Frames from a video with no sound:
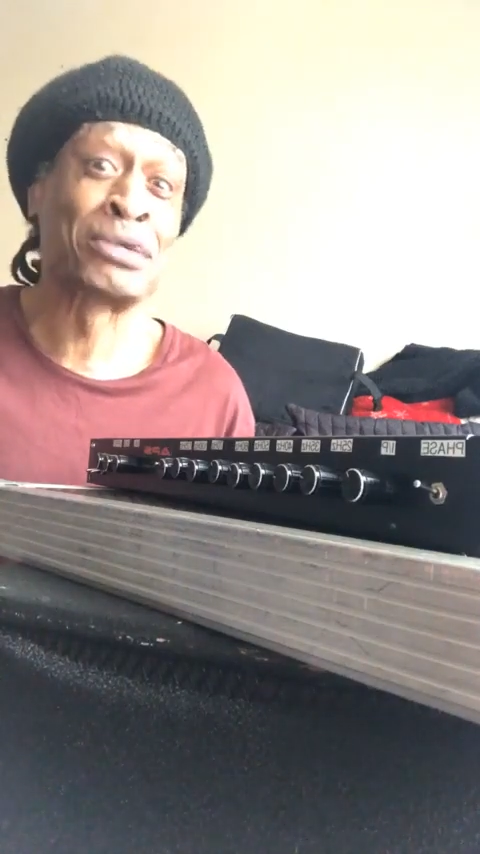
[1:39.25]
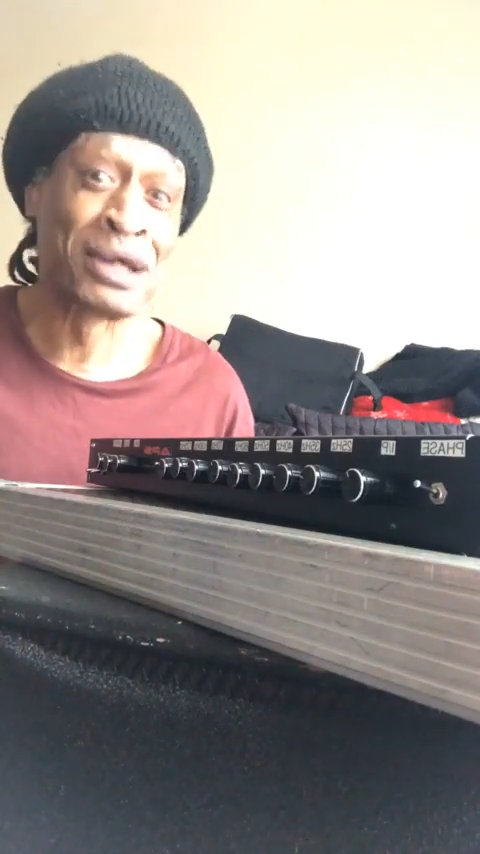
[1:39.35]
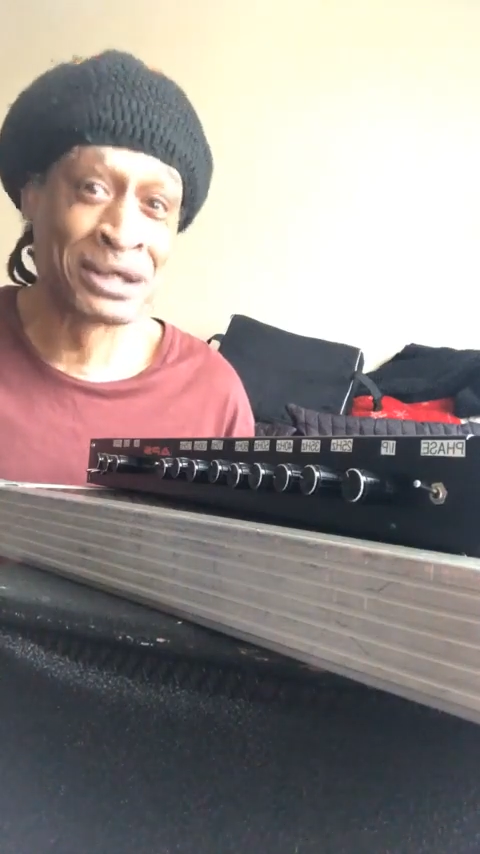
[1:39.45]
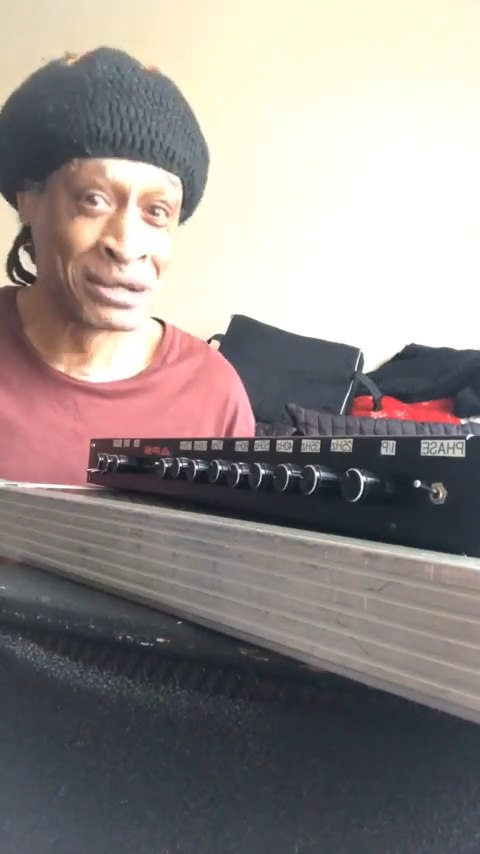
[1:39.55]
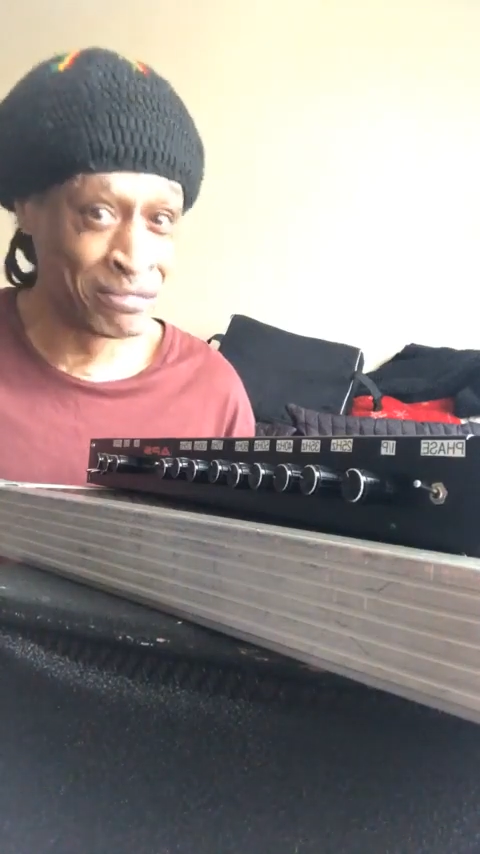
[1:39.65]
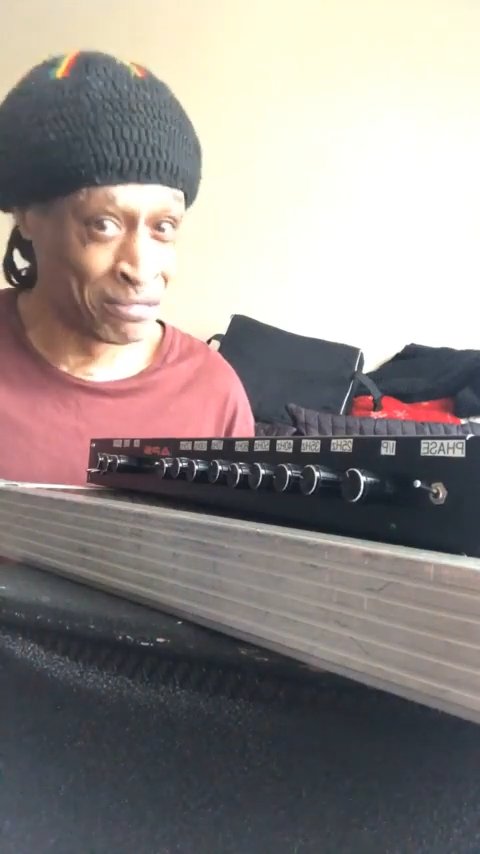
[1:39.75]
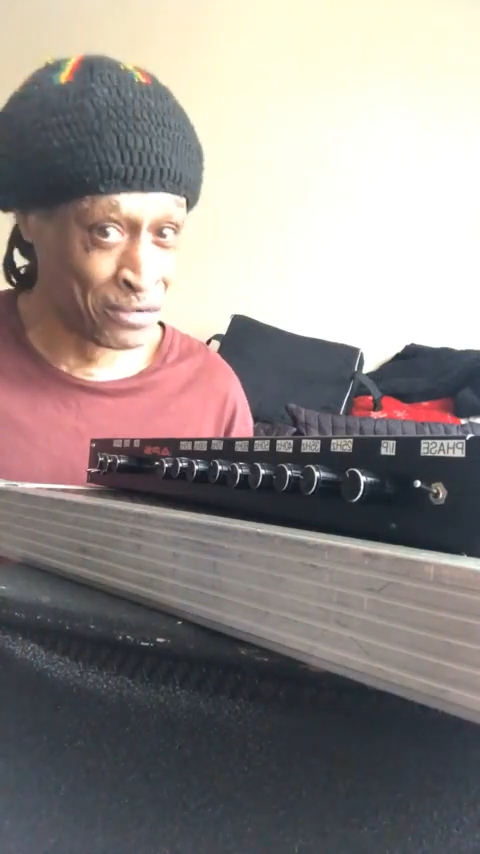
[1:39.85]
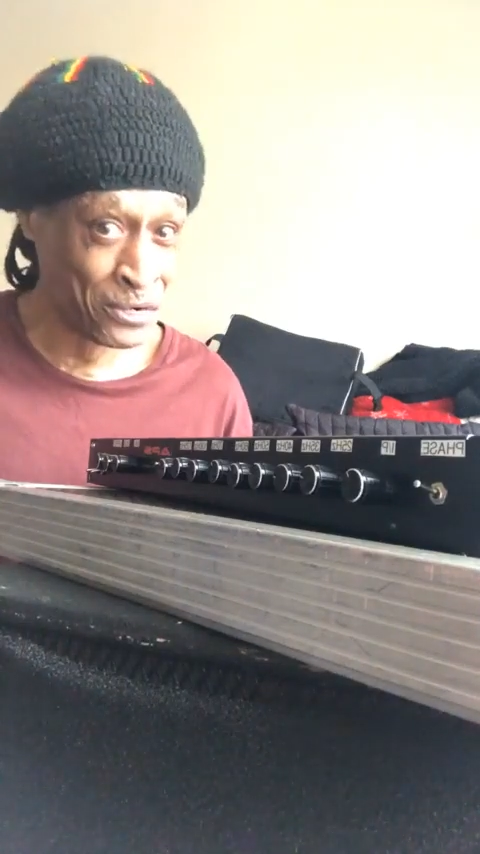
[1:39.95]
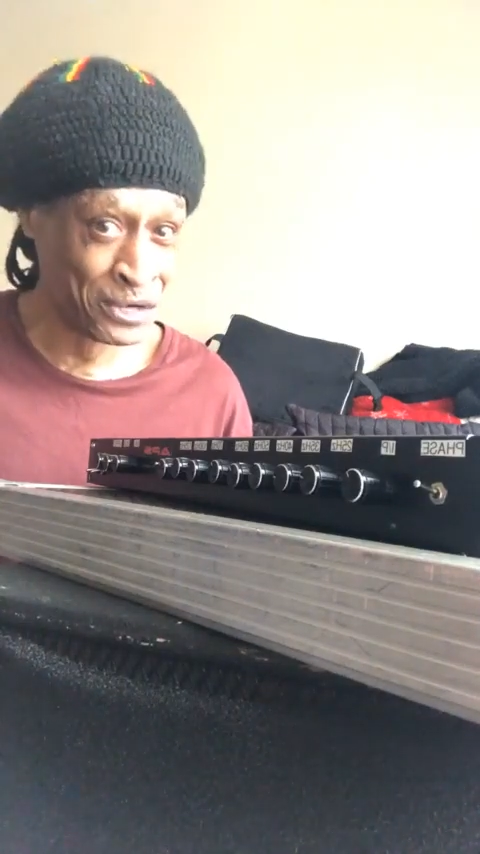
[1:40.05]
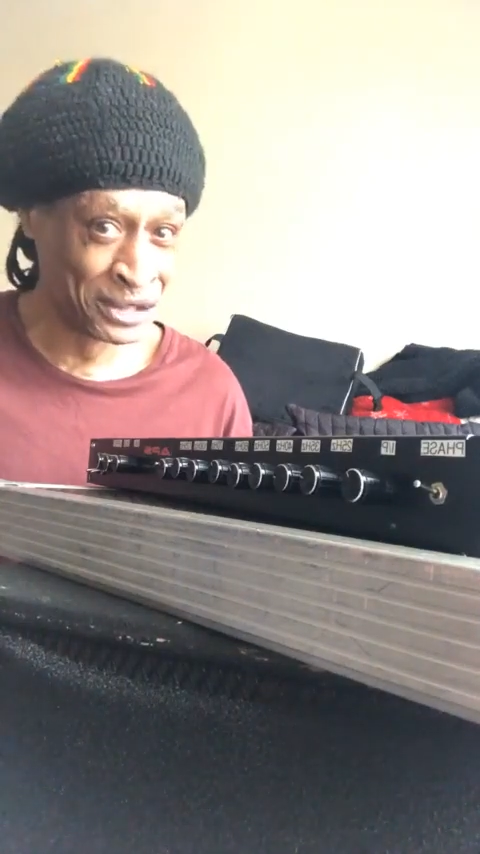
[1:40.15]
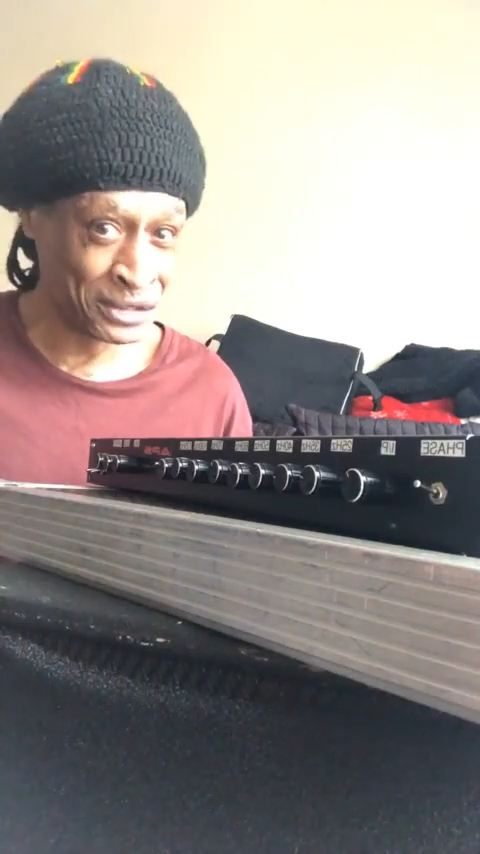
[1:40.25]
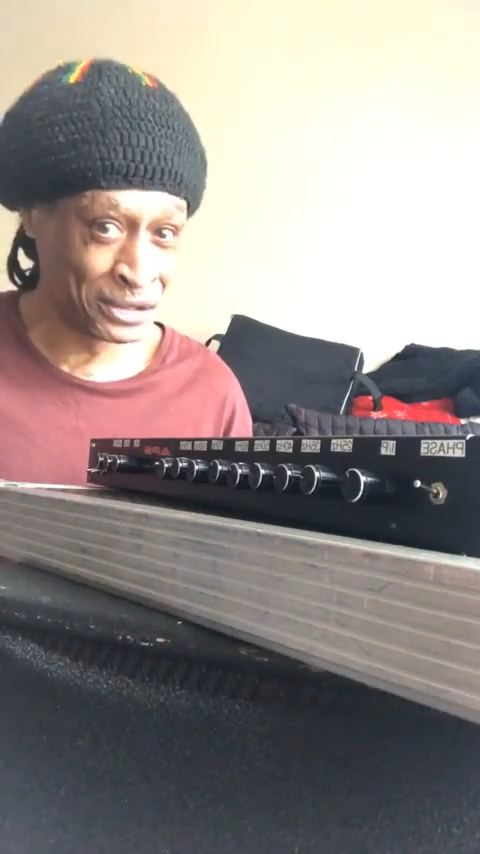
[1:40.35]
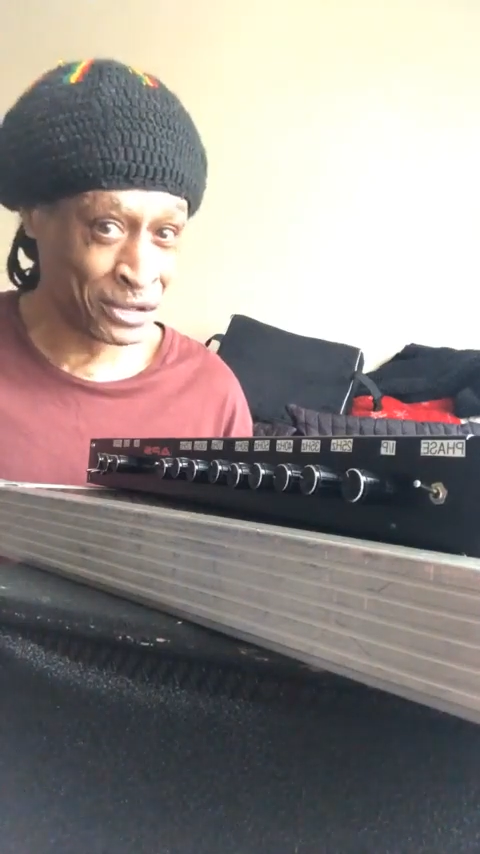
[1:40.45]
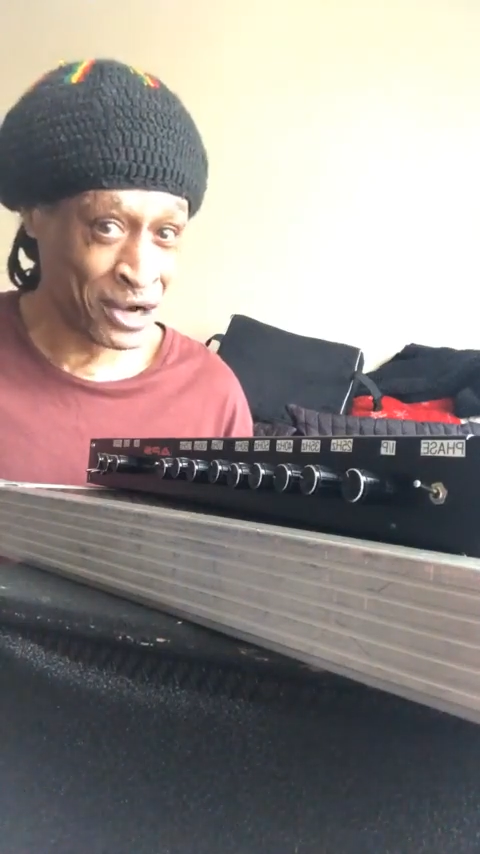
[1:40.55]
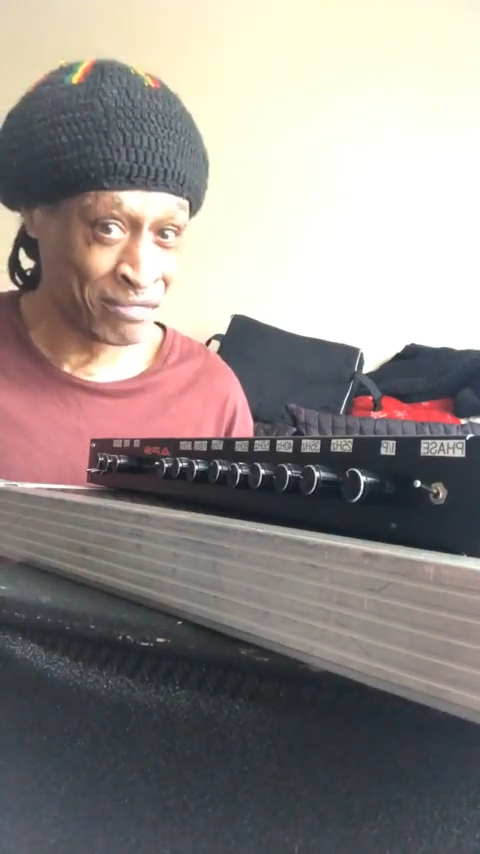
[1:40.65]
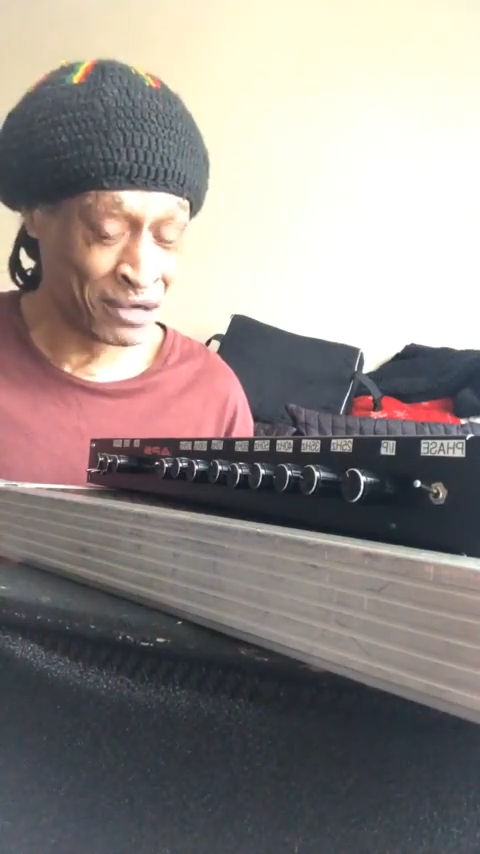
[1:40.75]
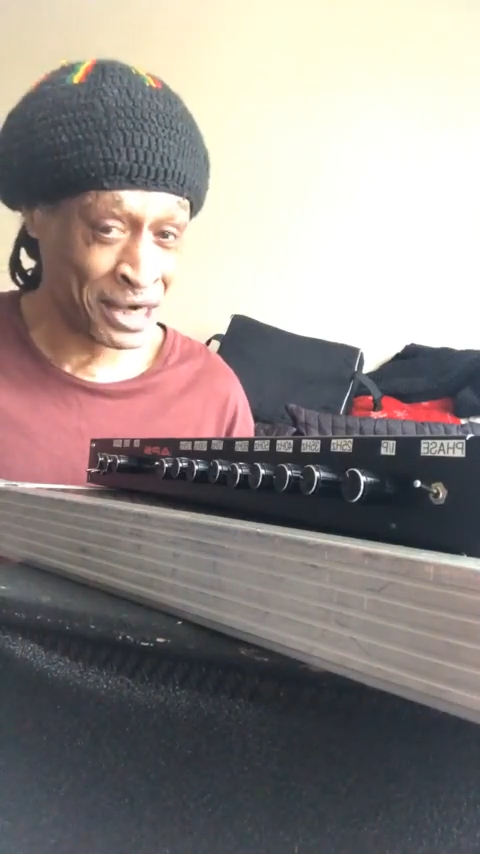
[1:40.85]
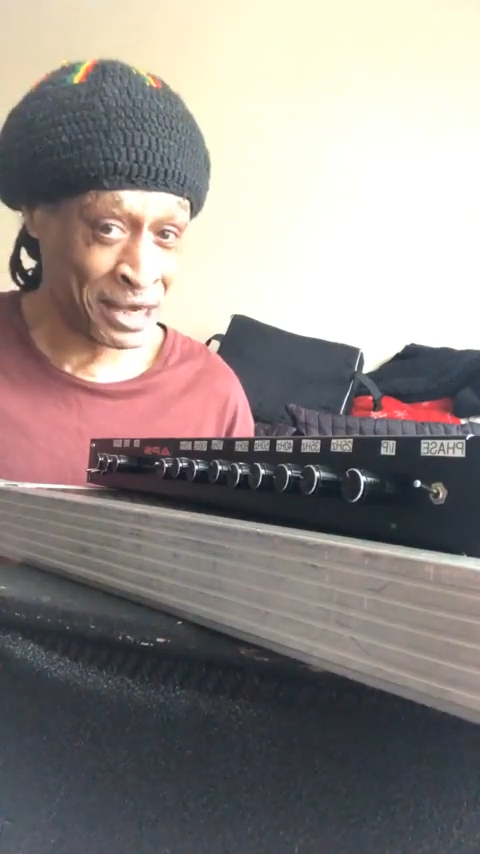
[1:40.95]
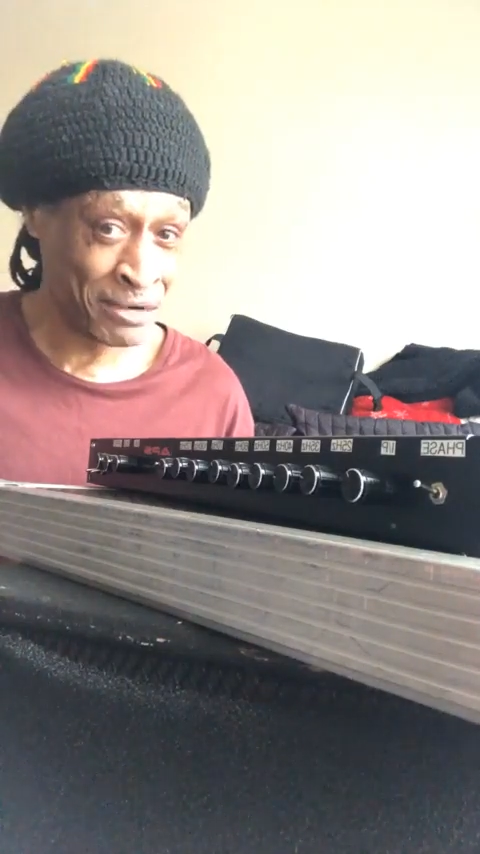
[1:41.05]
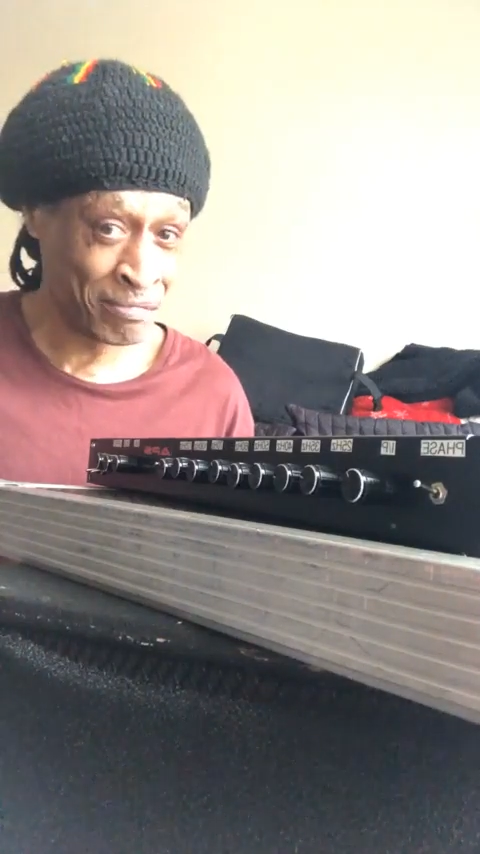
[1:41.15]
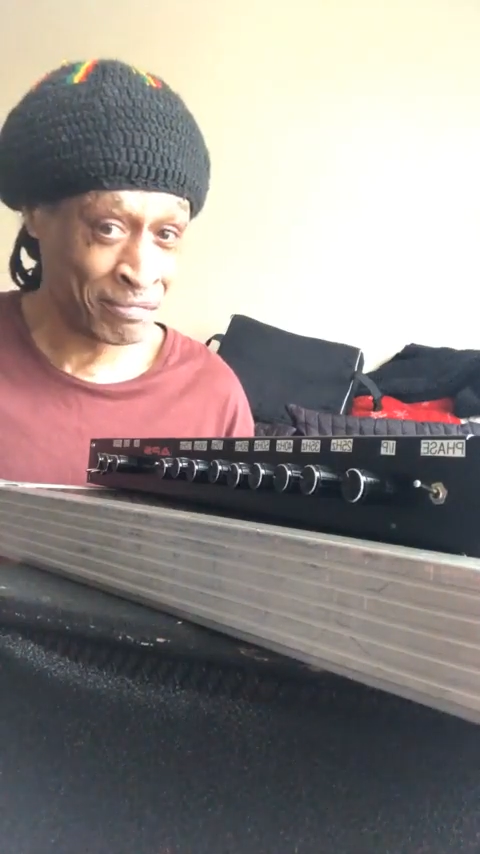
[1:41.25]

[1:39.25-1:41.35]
24 inch driver now.